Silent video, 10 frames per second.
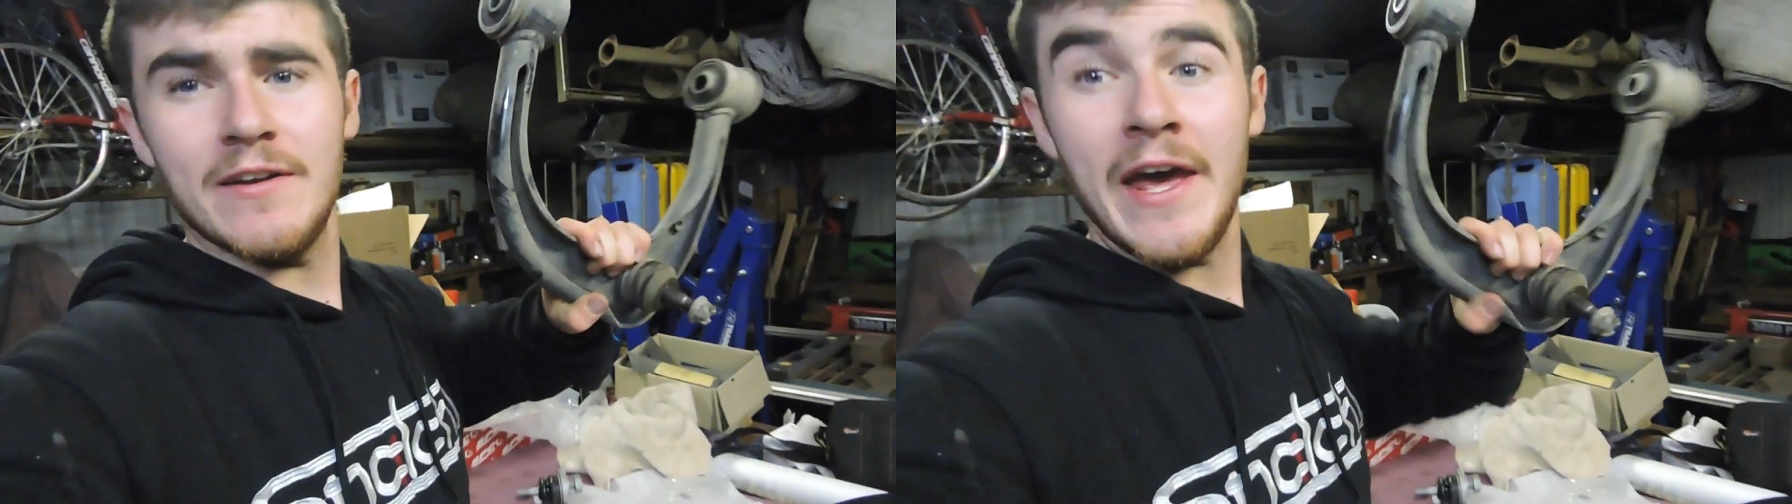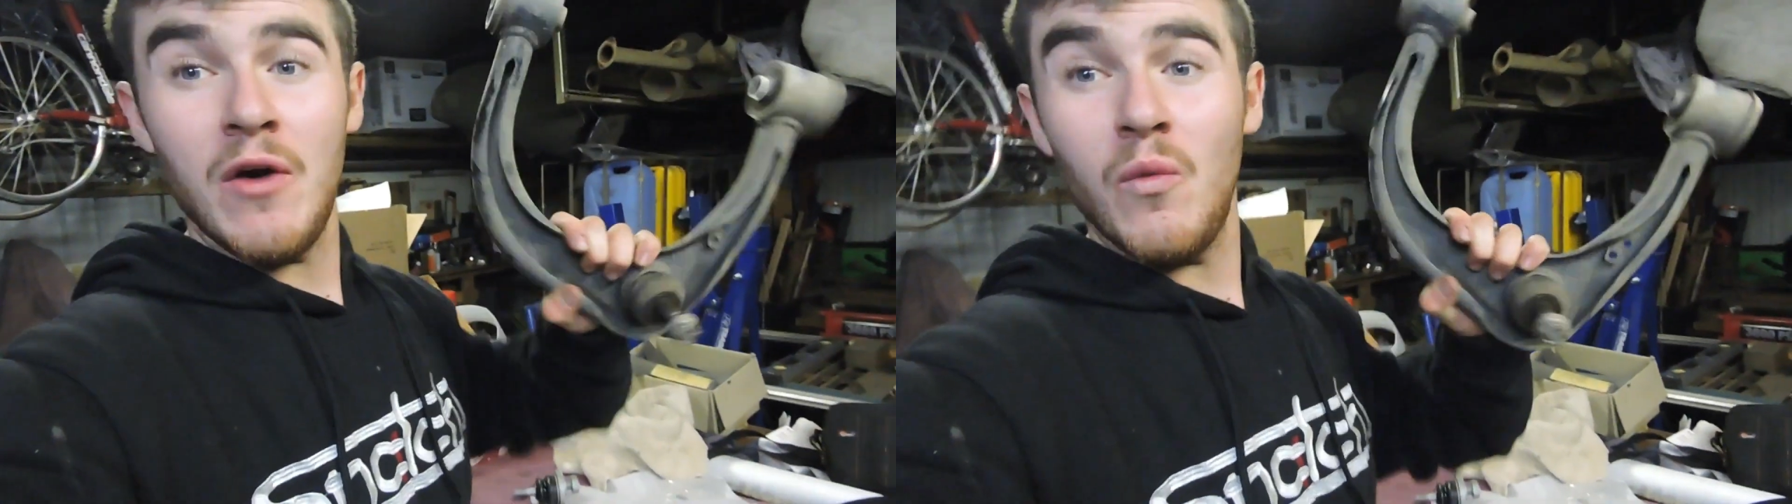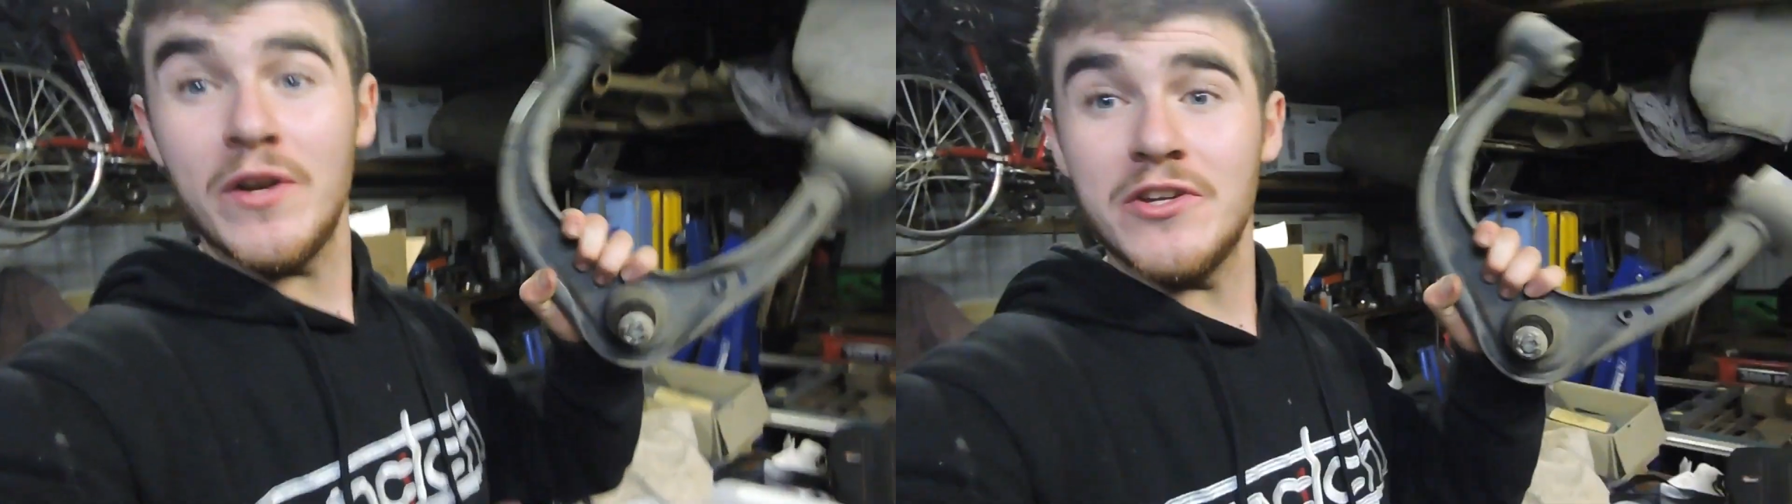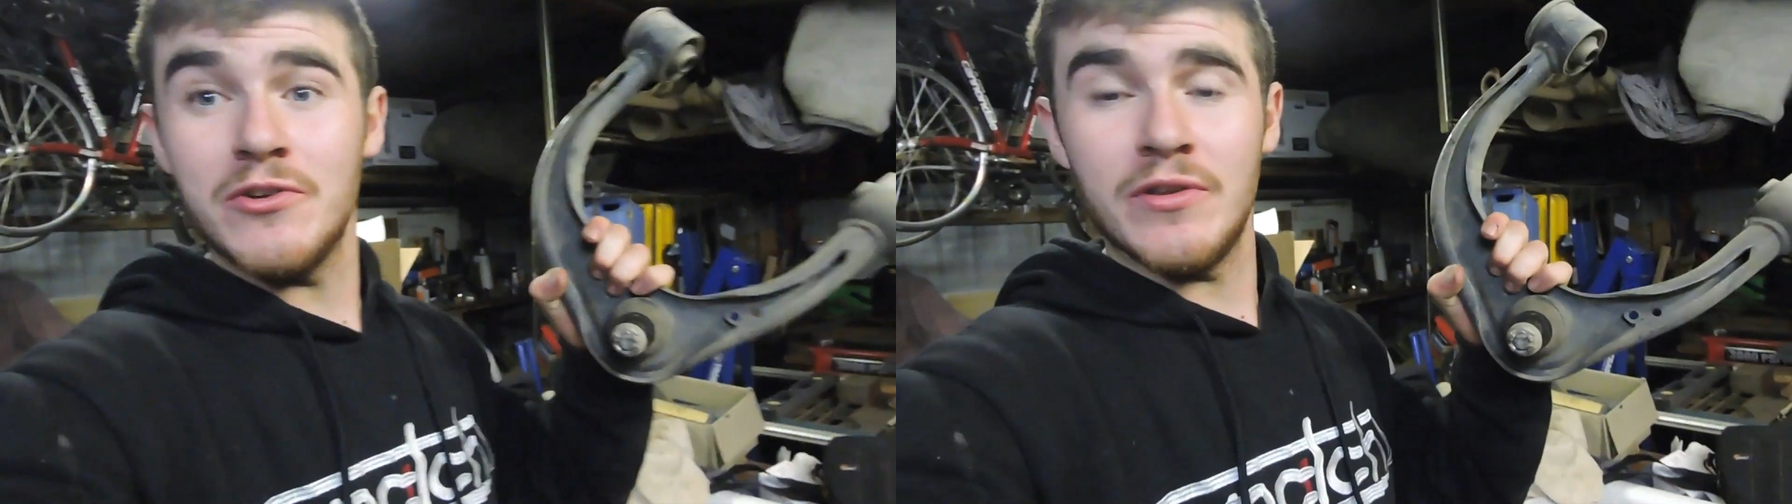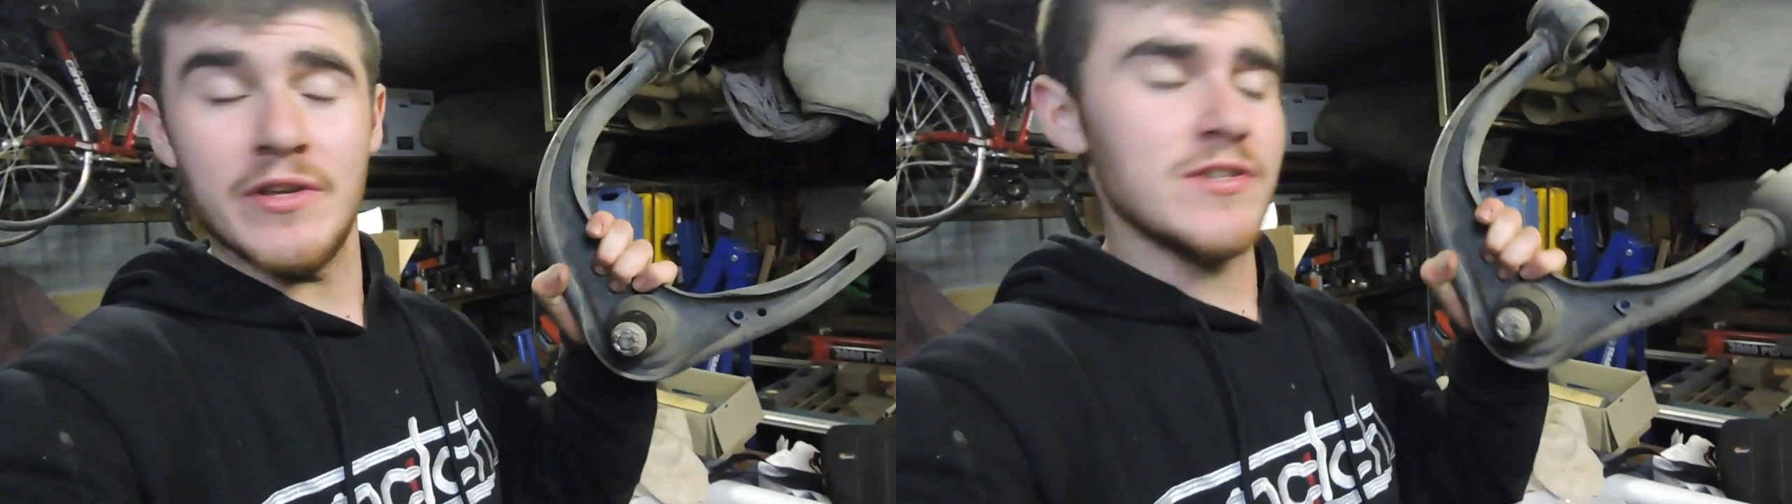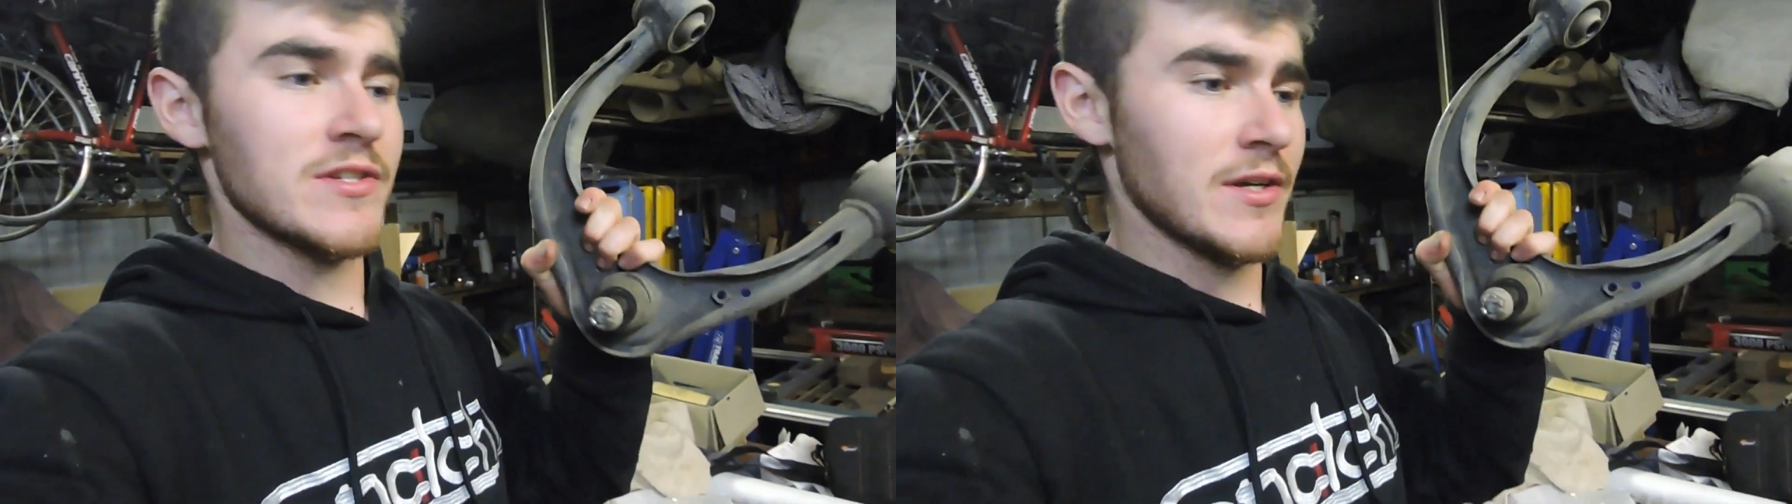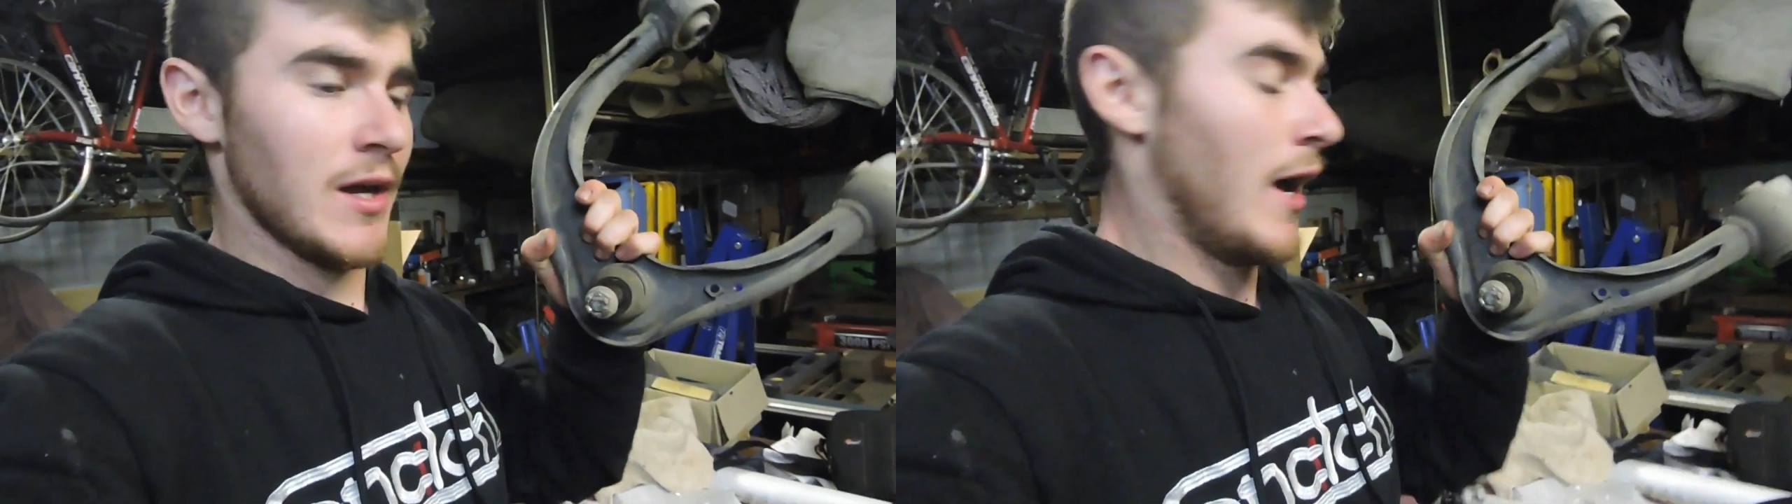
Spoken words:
Now, when you do this,